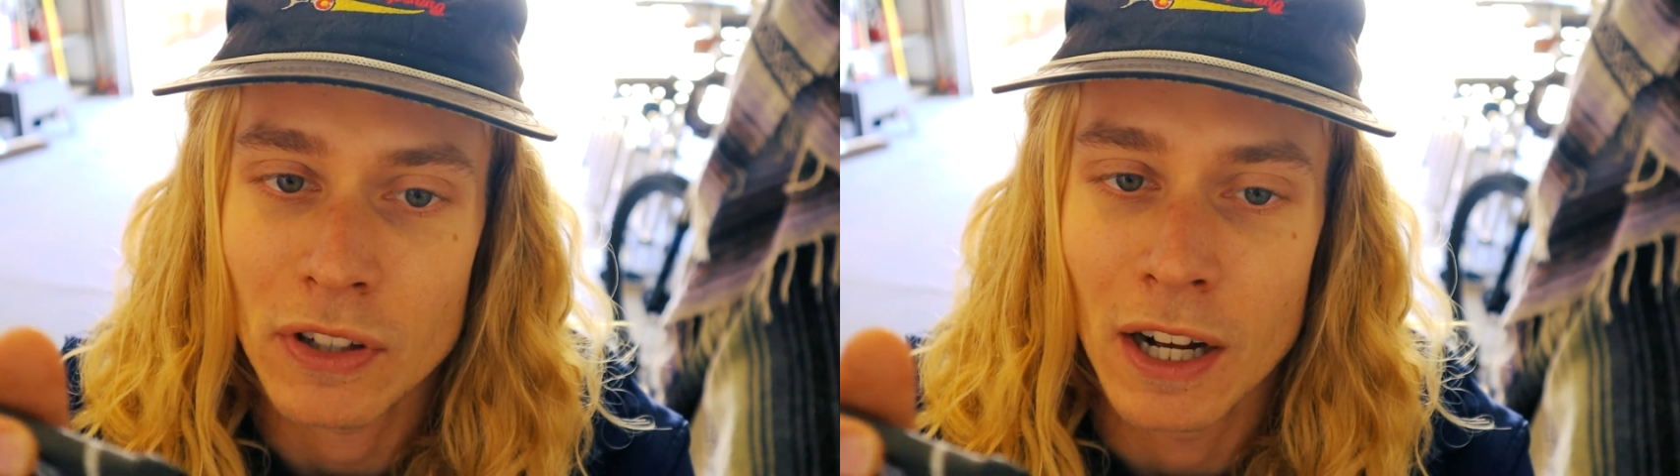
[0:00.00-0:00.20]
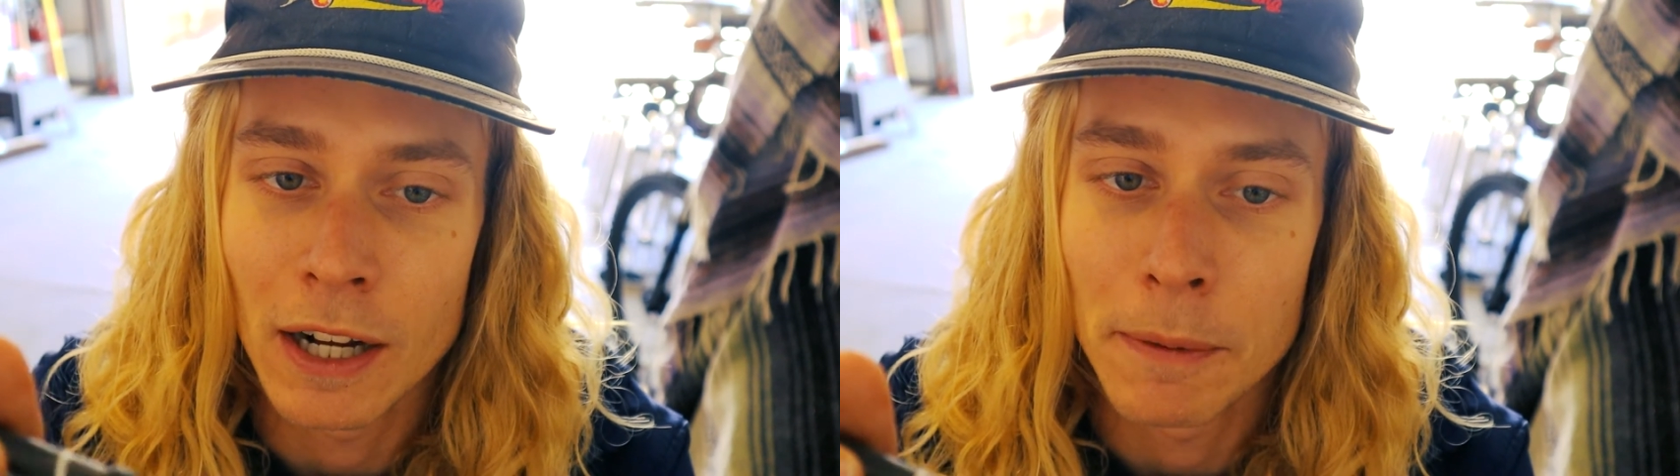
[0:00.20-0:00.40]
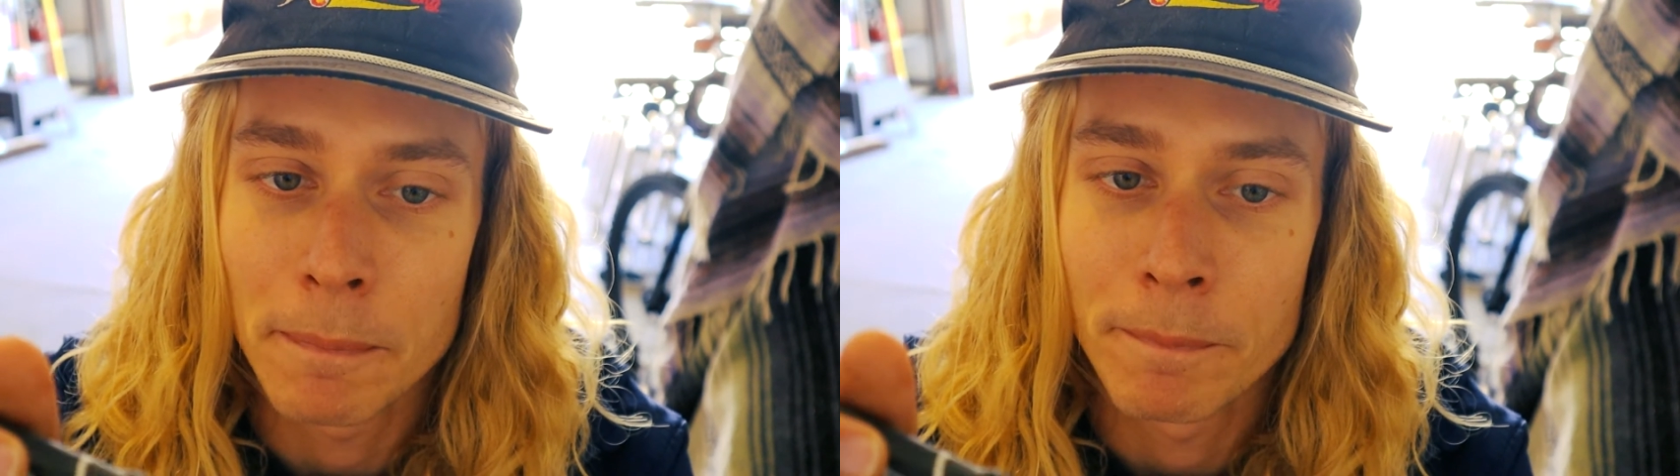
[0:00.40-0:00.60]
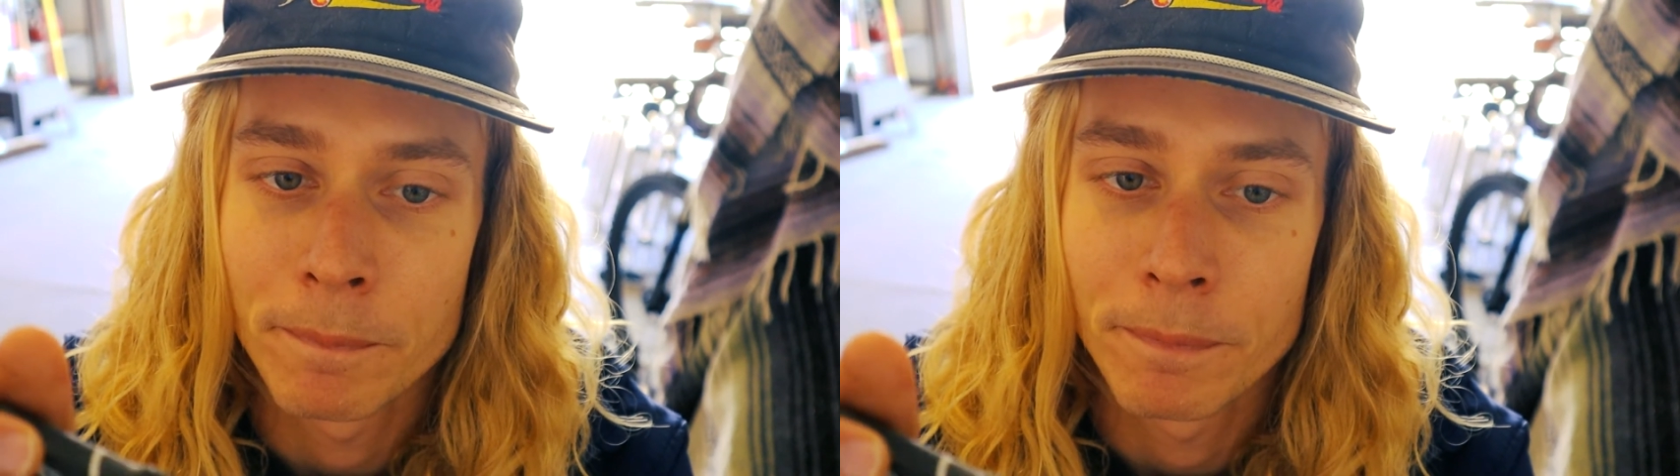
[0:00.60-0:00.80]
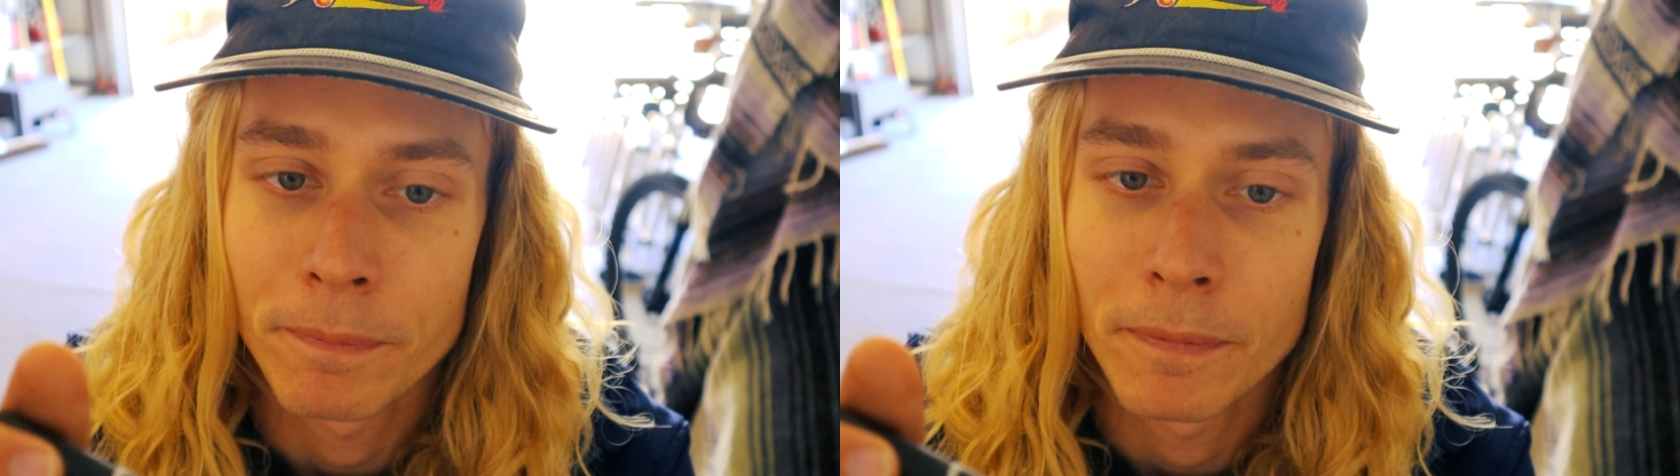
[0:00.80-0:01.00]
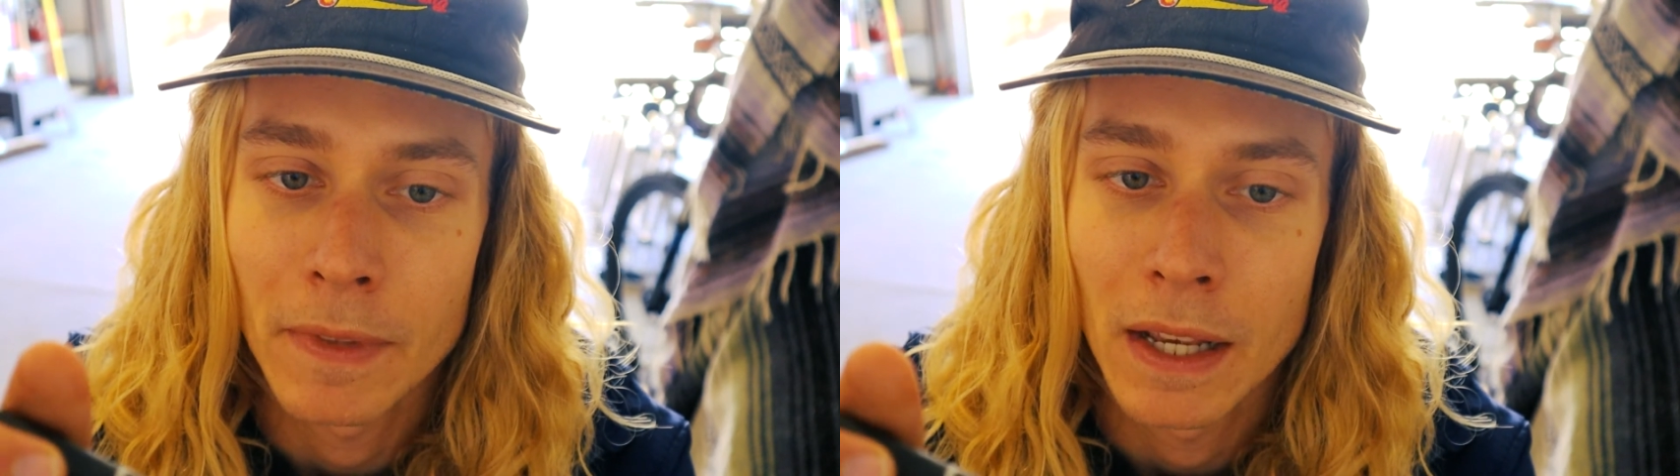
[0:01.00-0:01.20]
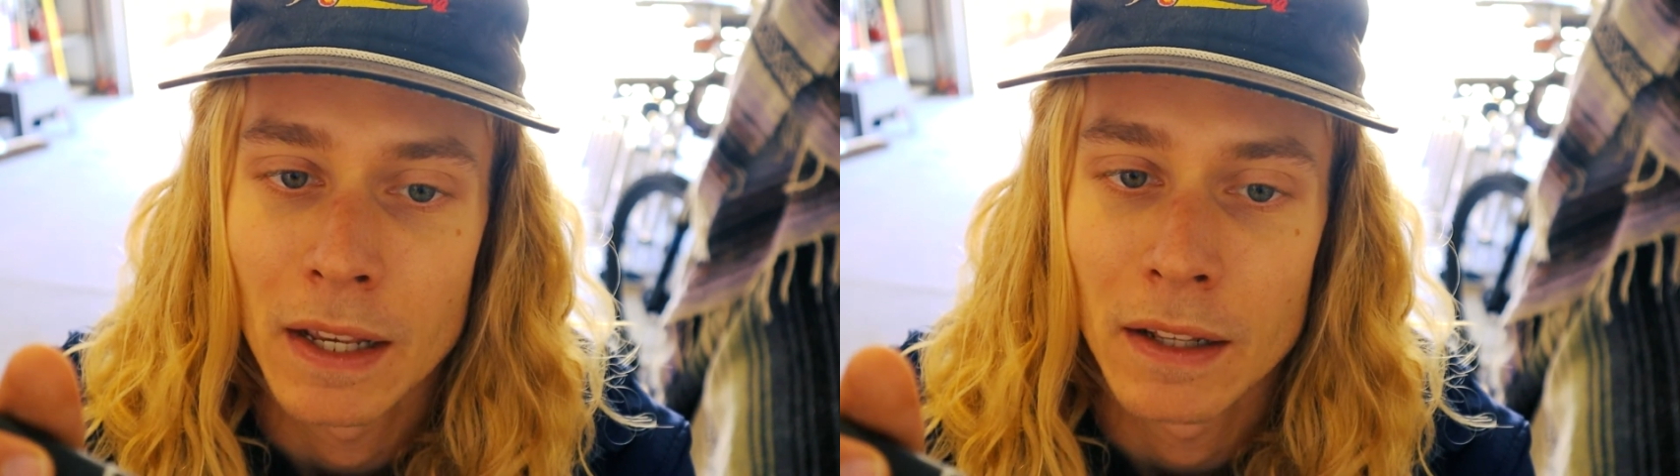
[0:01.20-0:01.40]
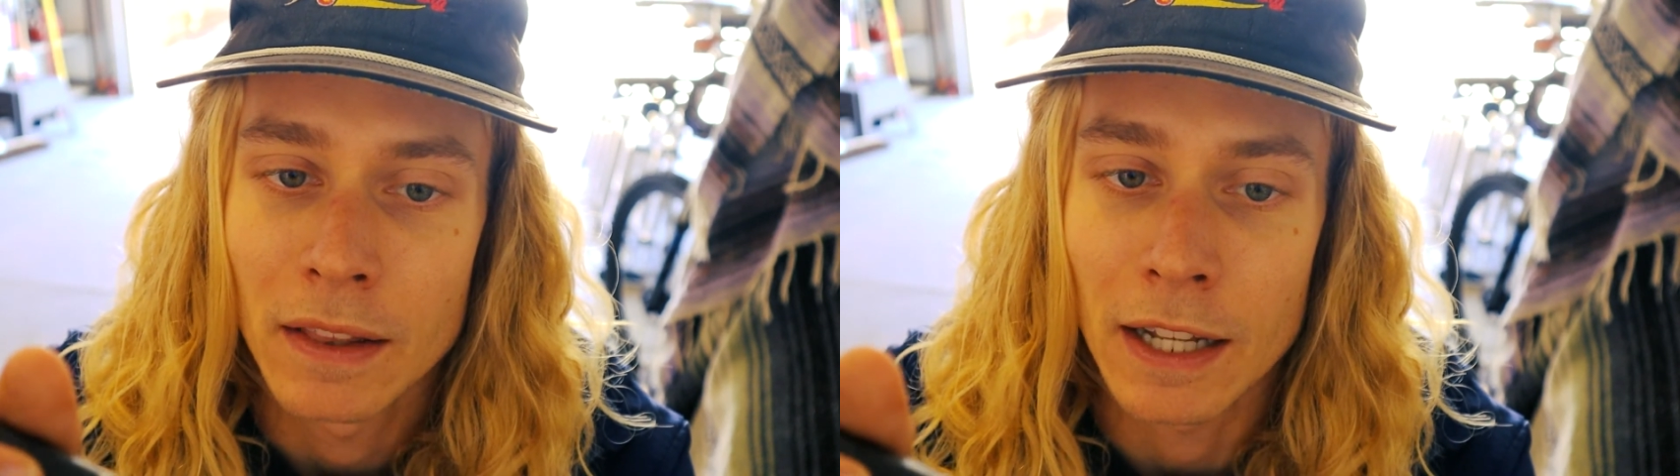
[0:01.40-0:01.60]

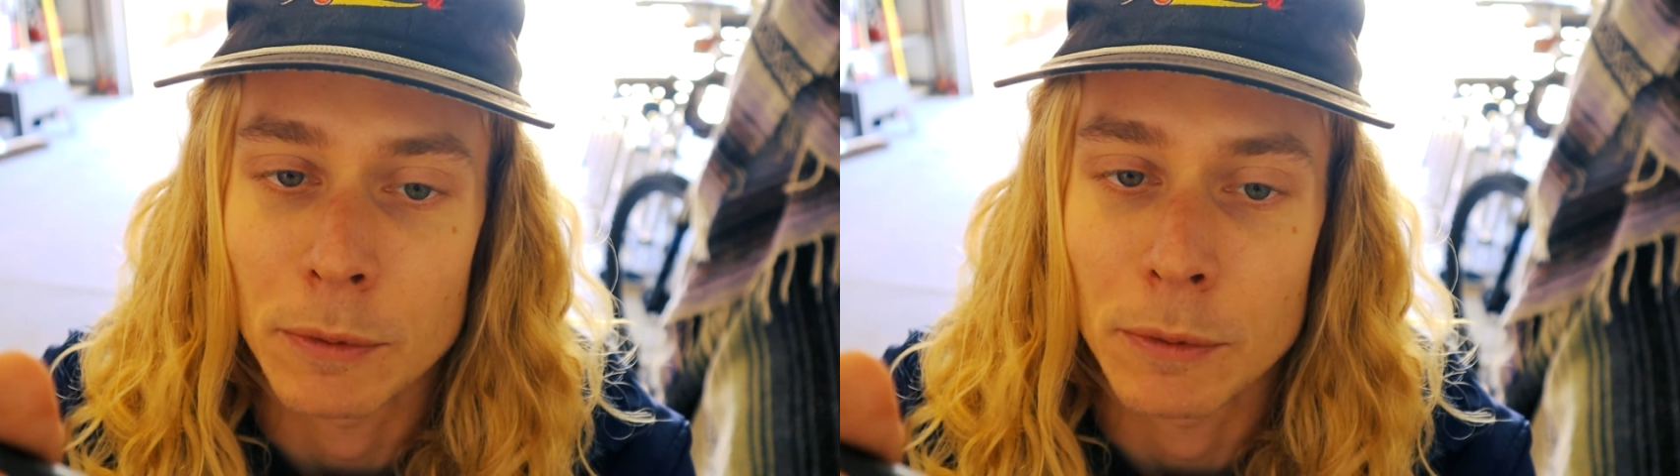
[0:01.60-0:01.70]
not